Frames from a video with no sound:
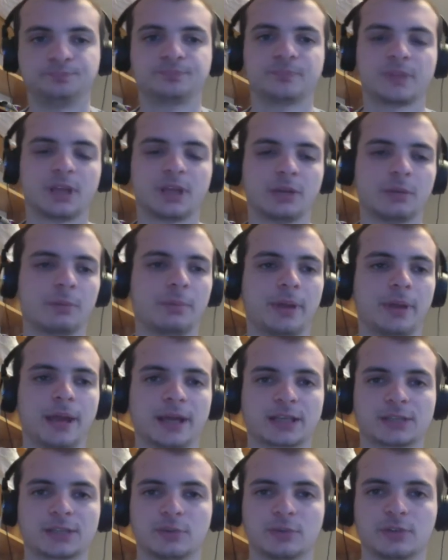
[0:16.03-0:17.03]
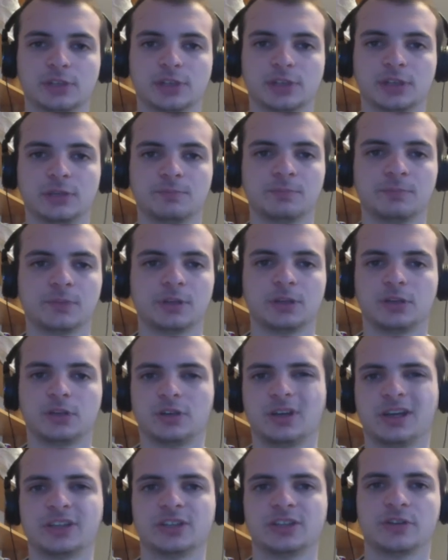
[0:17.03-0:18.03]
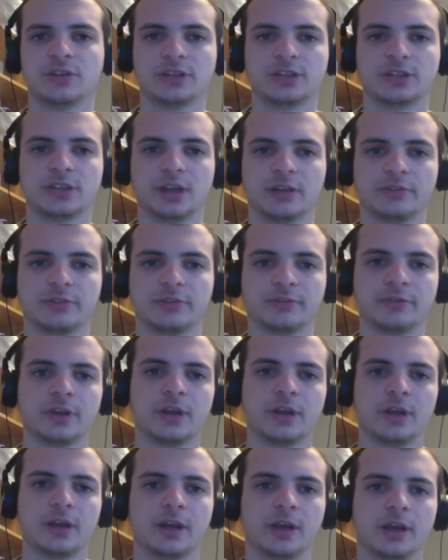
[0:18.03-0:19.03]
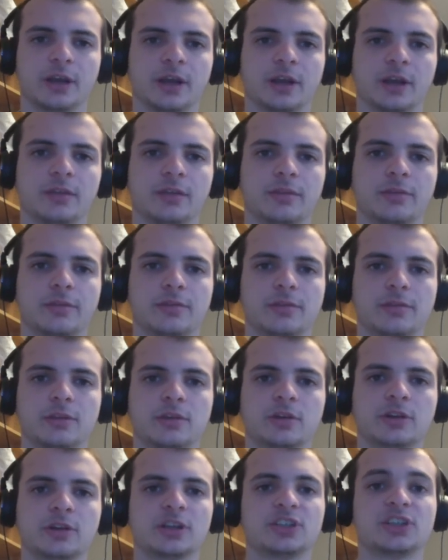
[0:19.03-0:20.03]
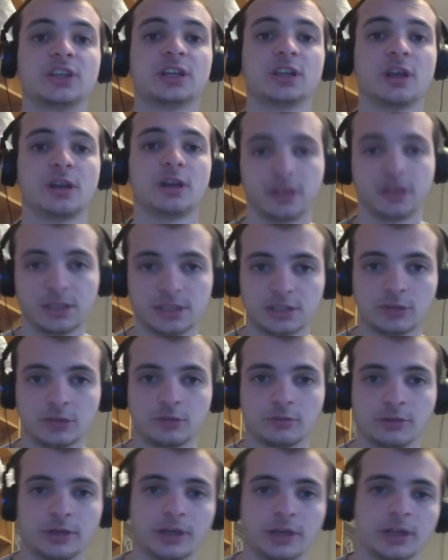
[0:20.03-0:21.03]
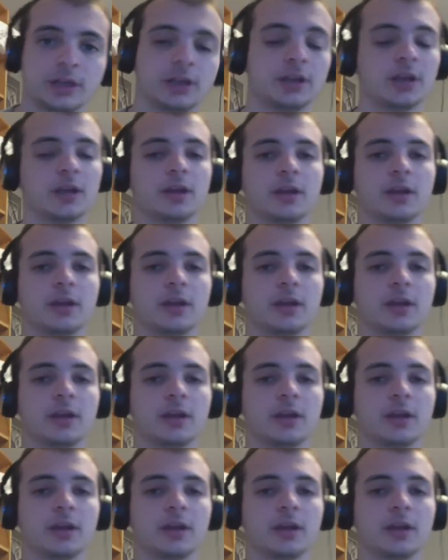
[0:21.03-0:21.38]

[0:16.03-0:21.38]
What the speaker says: Get them in packs mostly. You guys know this stuff. You're going to see a lot of these in Arena.